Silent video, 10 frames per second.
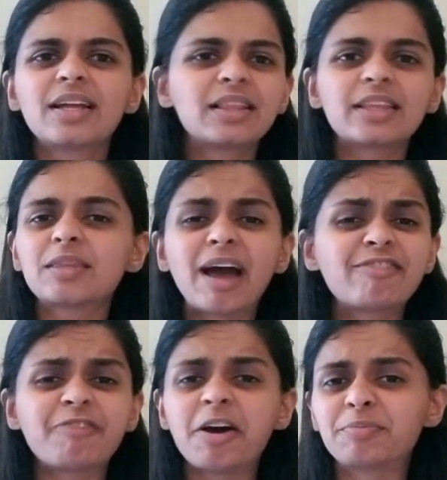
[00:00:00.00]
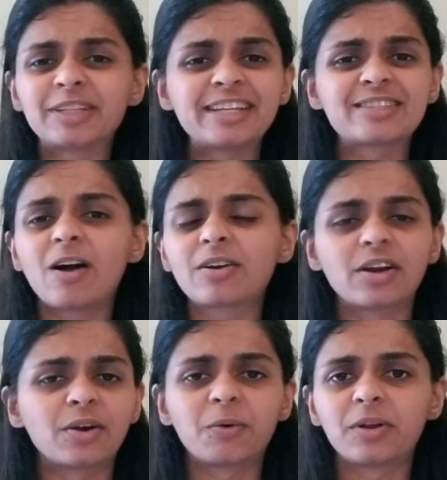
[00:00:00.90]
let them have fun and play
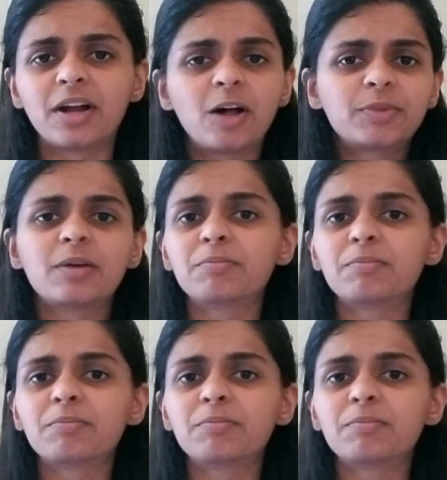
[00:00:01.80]
soccer or help them